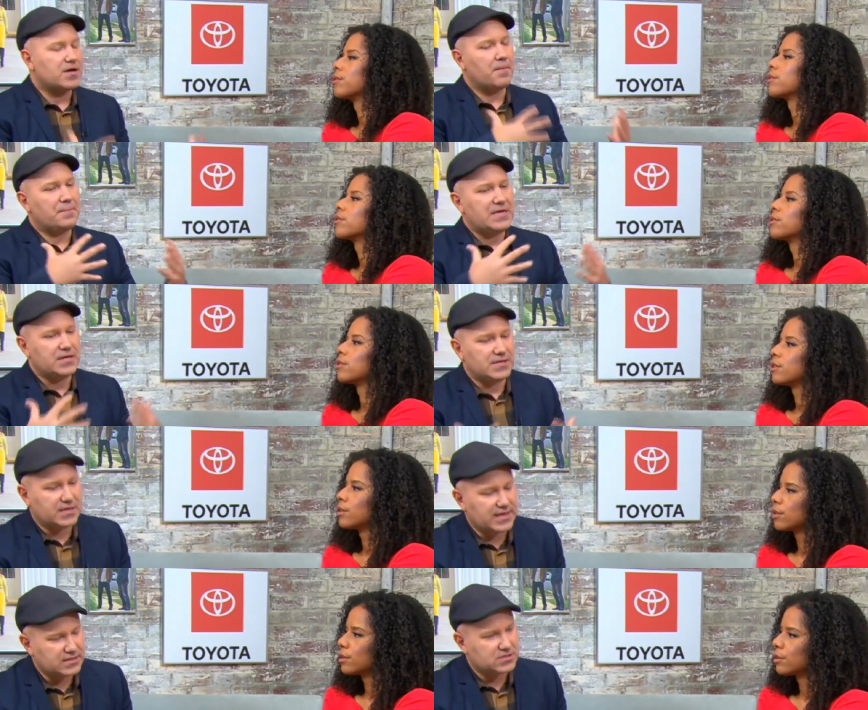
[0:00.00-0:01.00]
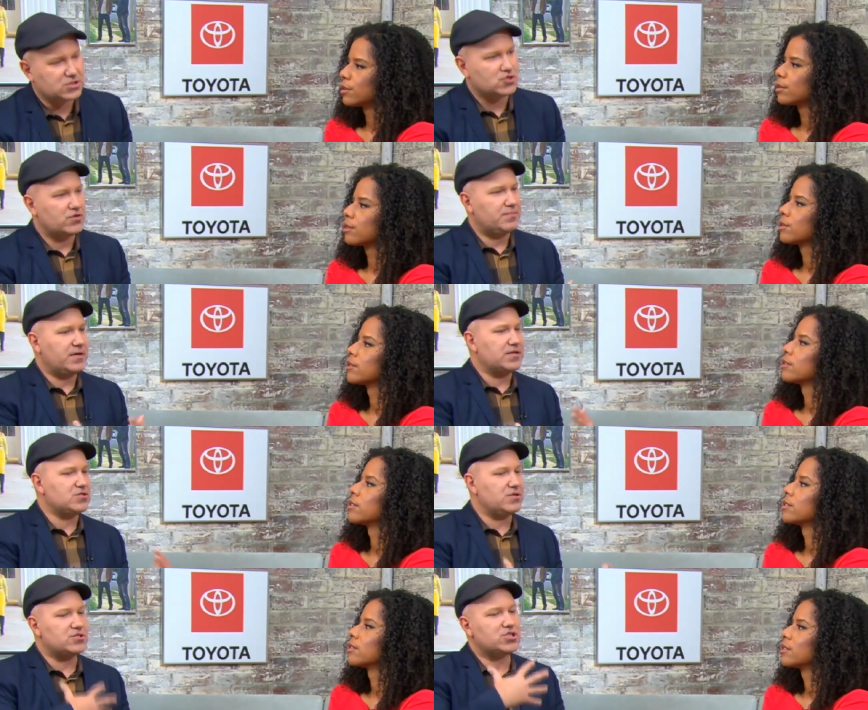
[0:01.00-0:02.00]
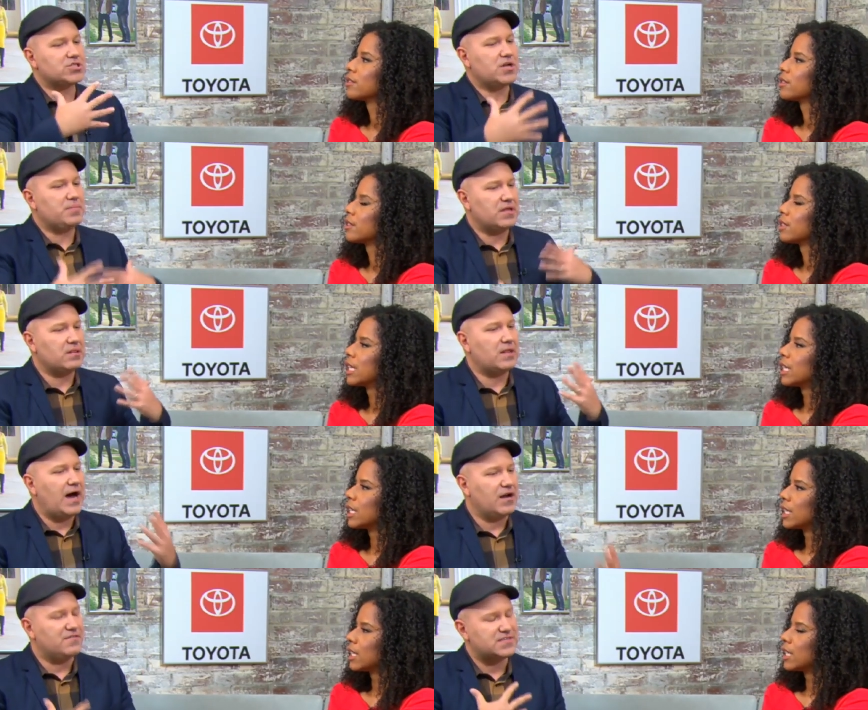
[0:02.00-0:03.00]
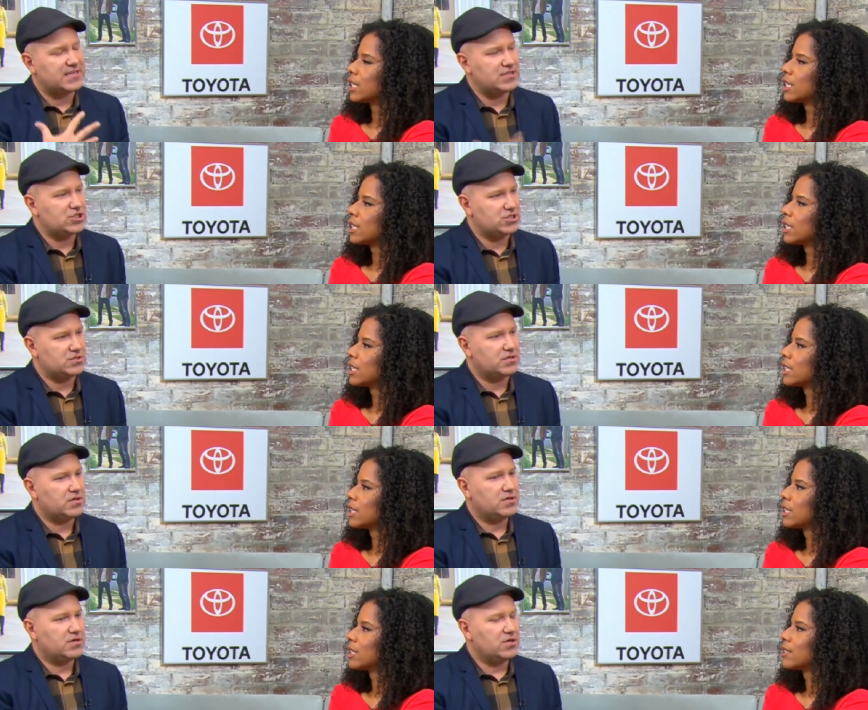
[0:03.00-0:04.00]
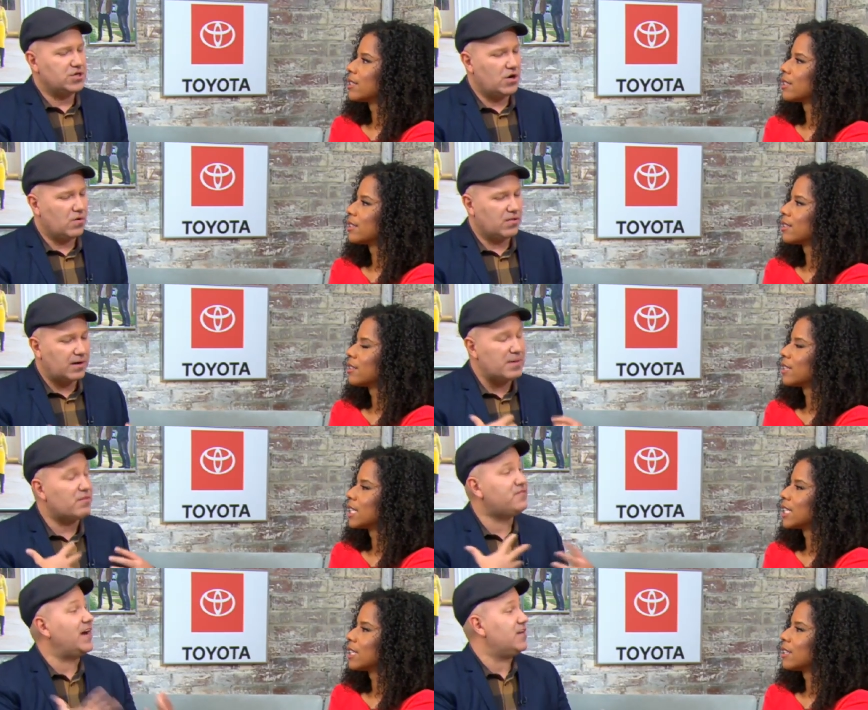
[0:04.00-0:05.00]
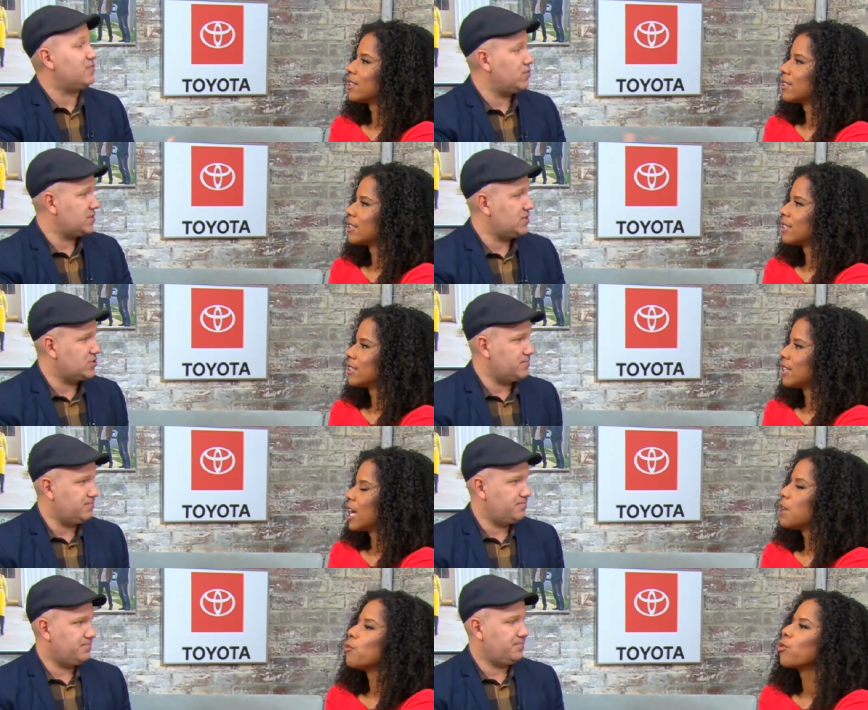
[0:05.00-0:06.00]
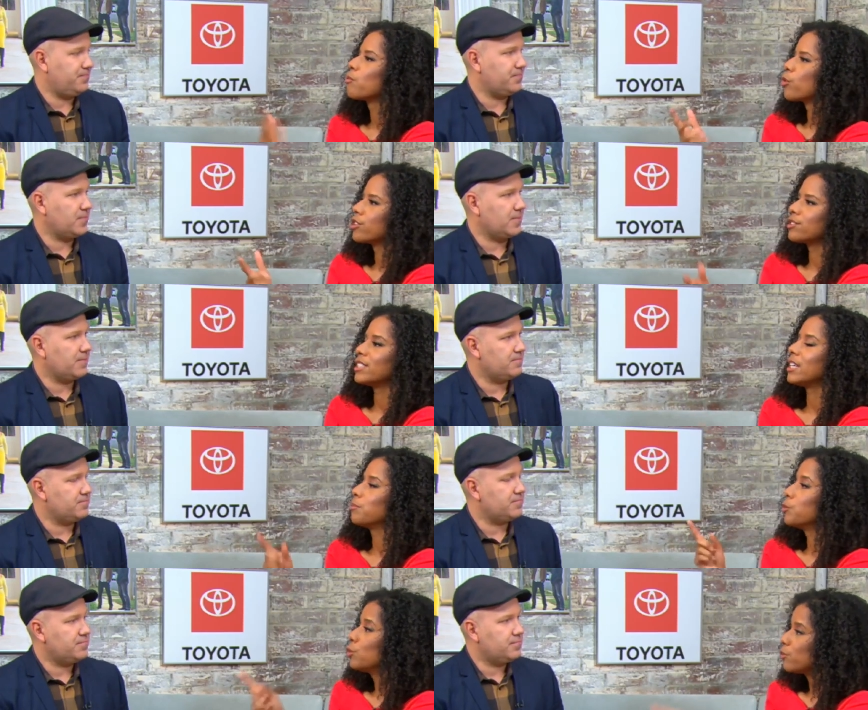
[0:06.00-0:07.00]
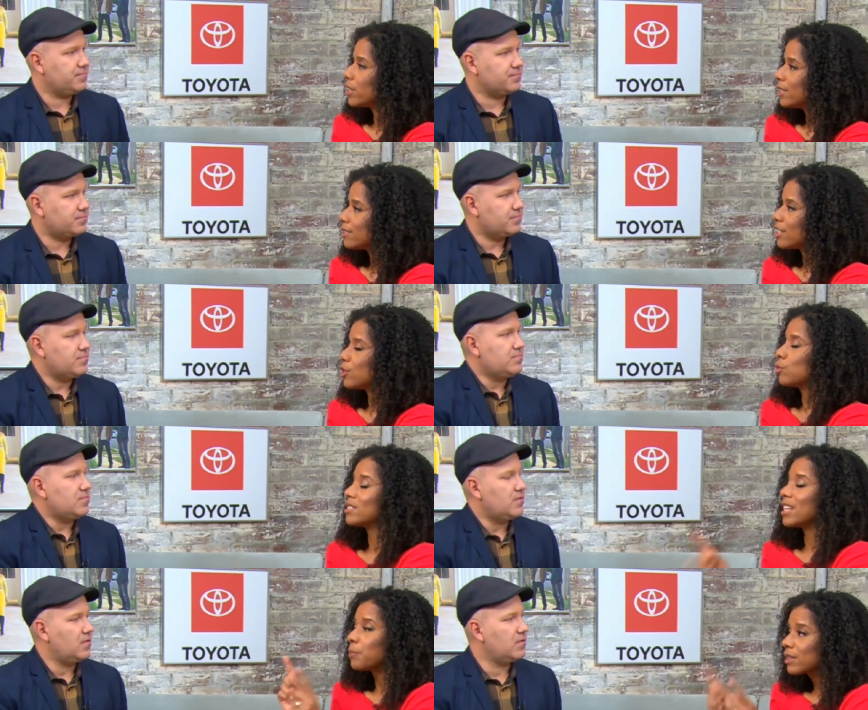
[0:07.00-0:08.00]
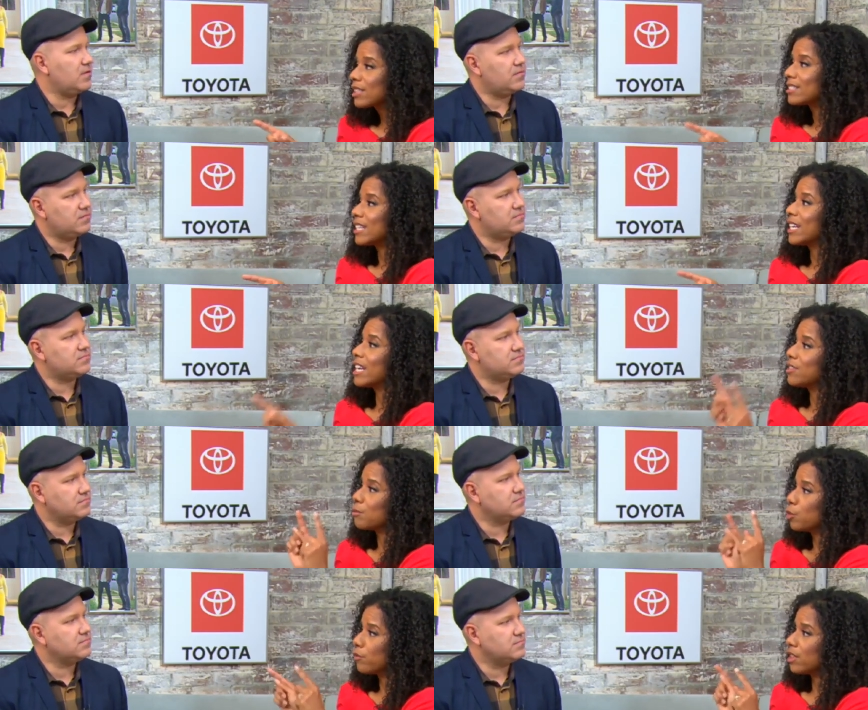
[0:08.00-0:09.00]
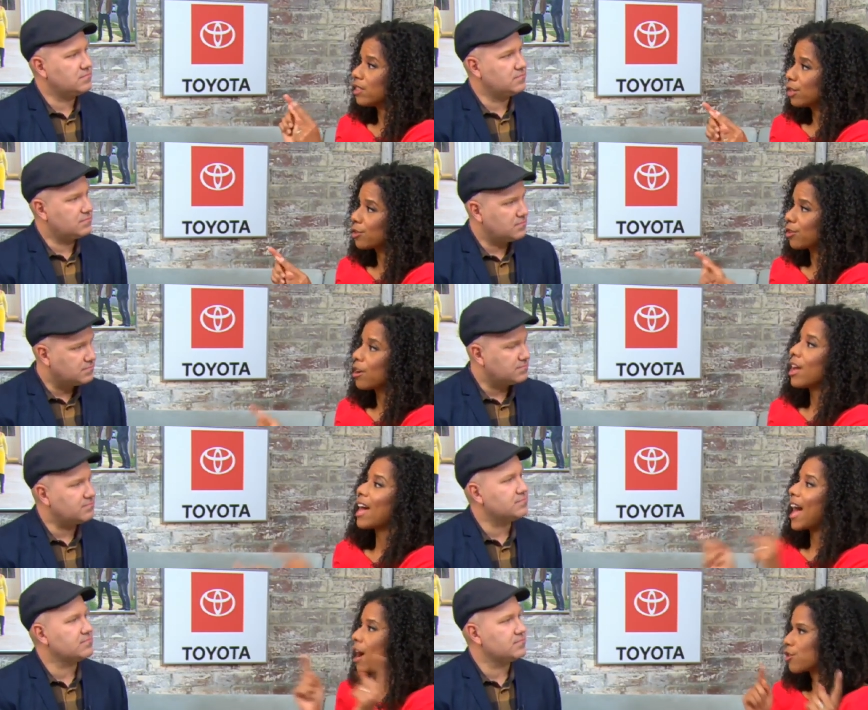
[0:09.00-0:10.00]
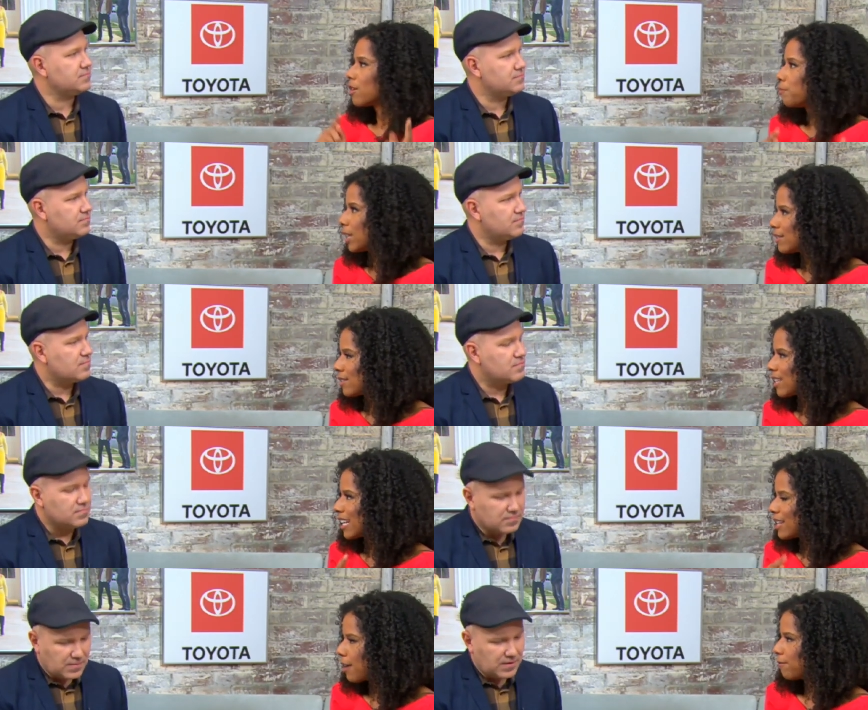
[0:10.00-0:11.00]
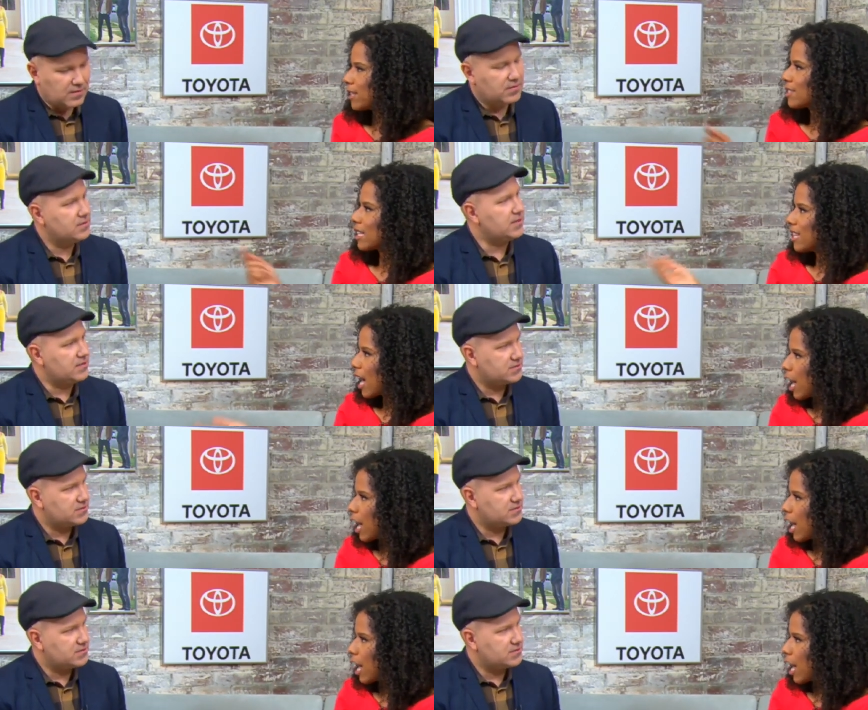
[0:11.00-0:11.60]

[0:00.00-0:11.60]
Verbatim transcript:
Speaker 1: competing against the streaming and so there's just going to be a lot of attention you know, a lot of people fighting for your attention.
Speaker 2: And more and more, you're seeing movies that you would typically see in the movie theater out on places like Netflix, like yes. The